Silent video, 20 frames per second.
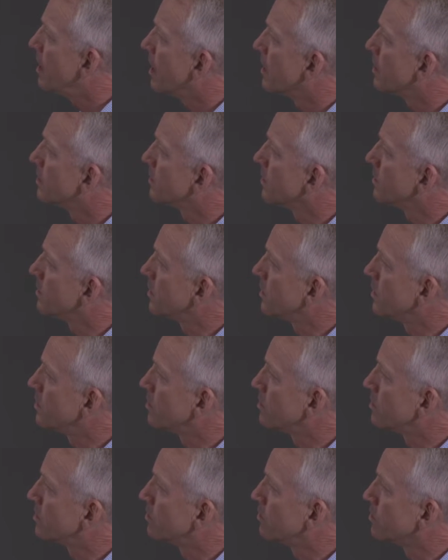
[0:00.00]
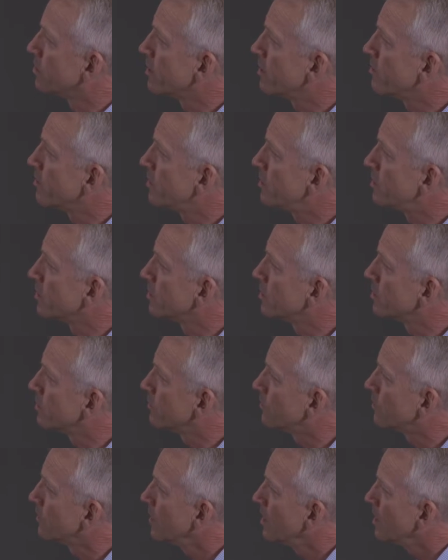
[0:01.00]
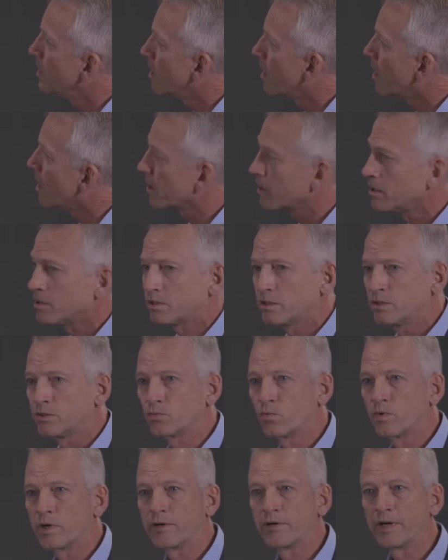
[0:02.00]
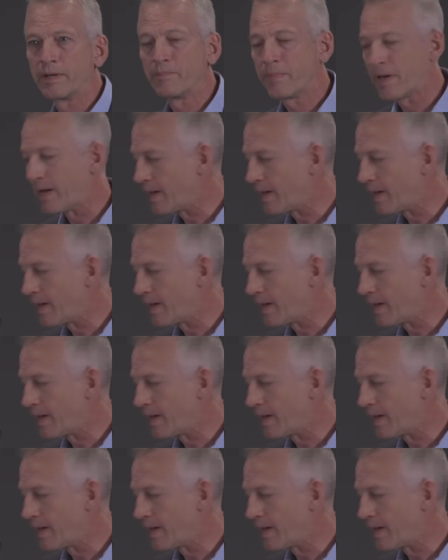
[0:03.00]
And as I say, there are good images of audiences wearing